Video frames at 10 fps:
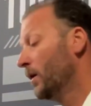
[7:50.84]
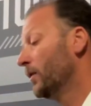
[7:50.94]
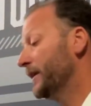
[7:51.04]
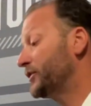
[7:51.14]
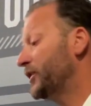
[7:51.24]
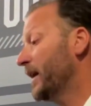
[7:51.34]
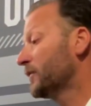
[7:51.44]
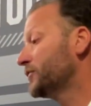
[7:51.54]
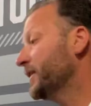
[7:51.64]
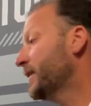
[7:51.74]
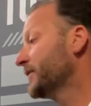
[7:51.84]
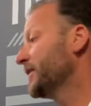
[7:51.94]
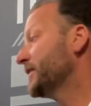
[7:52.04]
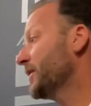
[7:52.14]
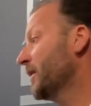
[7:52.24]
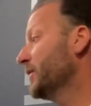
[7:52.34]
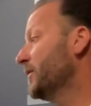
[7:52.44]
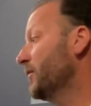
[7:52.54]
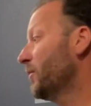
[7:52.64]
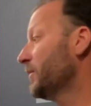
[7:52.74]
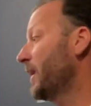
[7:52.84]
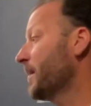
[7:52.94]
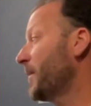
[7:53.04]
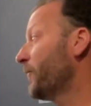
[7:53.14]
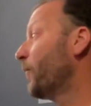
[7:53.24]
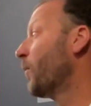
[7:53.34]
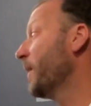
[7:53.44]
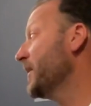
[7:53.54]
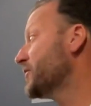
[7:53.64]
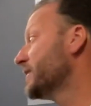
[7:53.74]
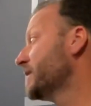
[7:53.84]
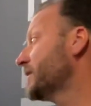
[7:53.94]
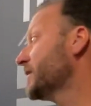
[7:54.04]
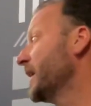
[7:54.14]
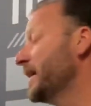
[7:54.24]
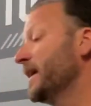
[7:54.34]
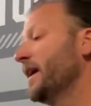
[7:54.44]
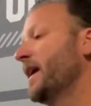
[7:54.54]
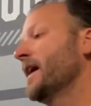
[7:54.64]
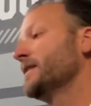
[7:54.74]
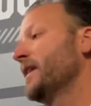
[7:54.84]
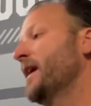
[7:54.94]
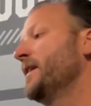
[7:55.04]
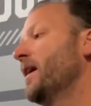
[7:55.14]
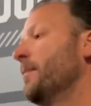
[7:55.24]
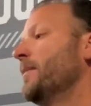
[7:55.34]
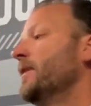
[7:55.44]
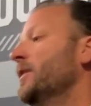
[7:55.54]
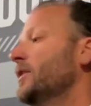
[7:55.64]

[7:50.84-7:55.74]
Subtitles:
It's challenging because it's a lot about formations and getting guys lined up.